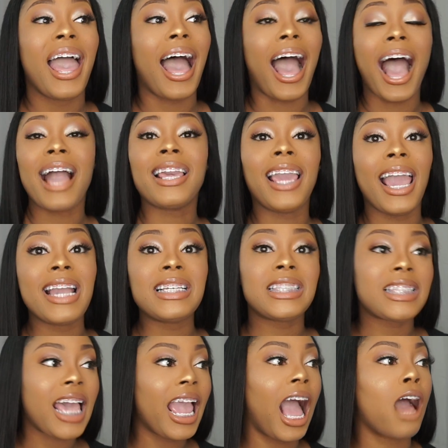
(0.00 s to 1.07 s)
I can't
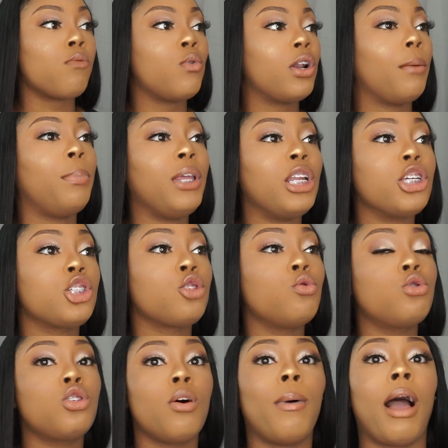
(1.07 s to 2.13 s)
say I wanna be this
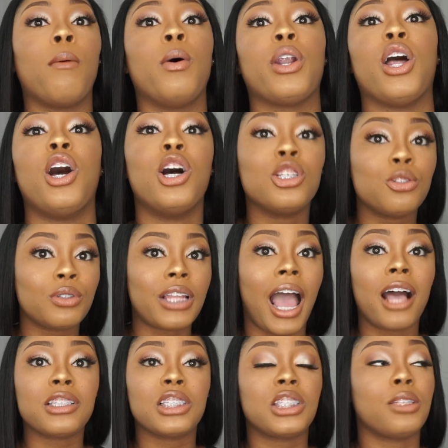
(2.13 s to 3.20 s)
YouTube. I want 100,000
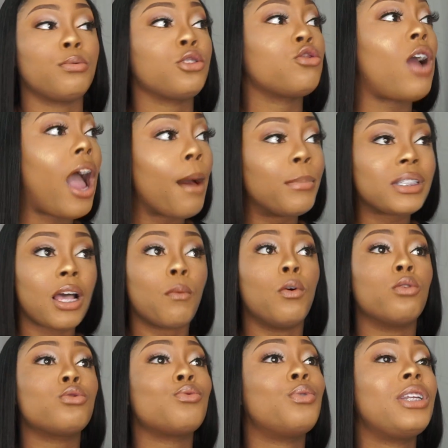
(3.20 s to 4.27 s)
subscribers. I
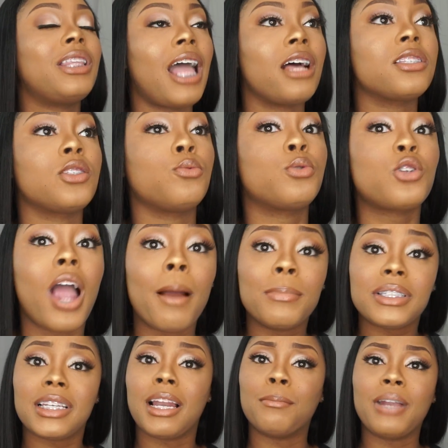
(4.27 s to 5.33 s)
want 20,000 subscribers,
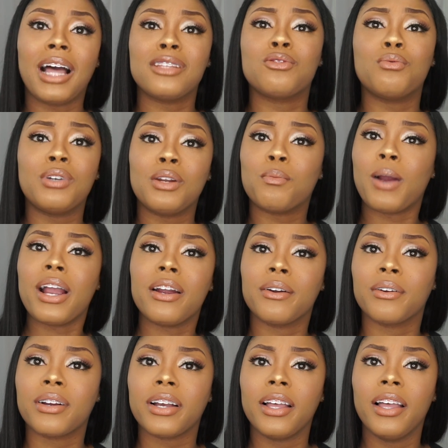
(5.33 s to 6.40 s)
and I'm not doing the
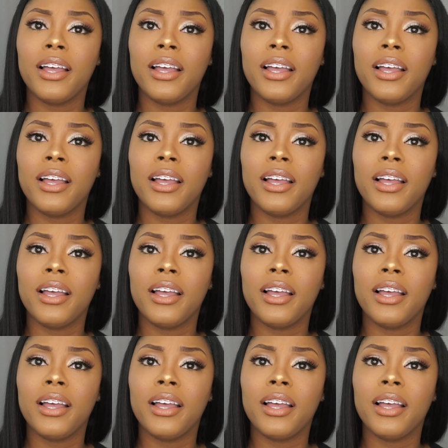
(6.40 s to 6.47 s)
work.